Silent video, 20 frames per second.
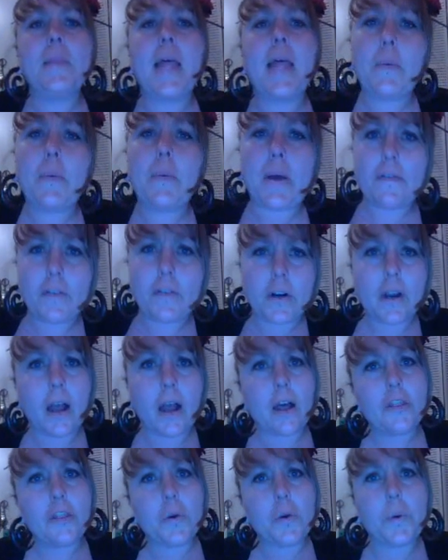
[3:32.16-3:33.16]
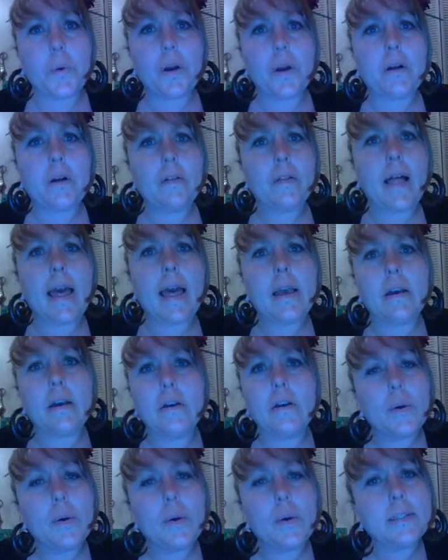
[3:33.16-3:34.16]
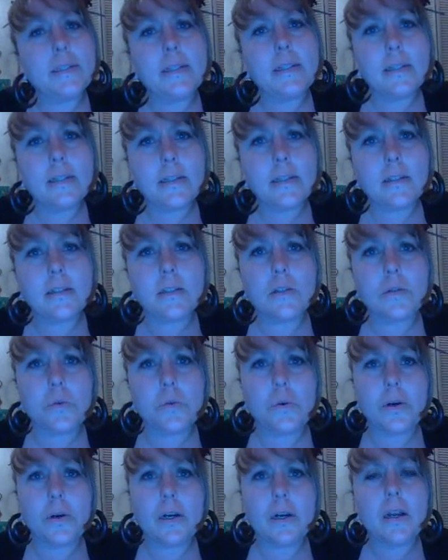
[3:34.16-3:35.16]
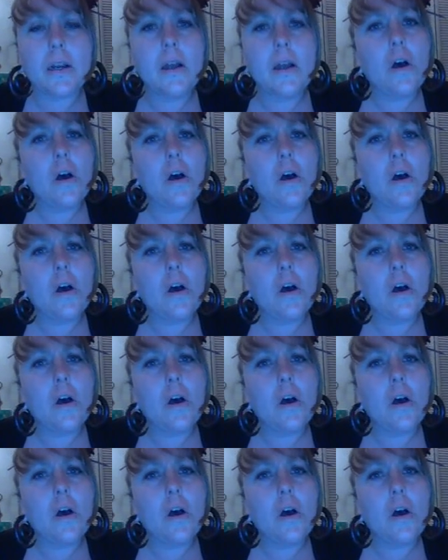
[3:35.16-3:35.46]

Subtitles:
However, other work like quizzes or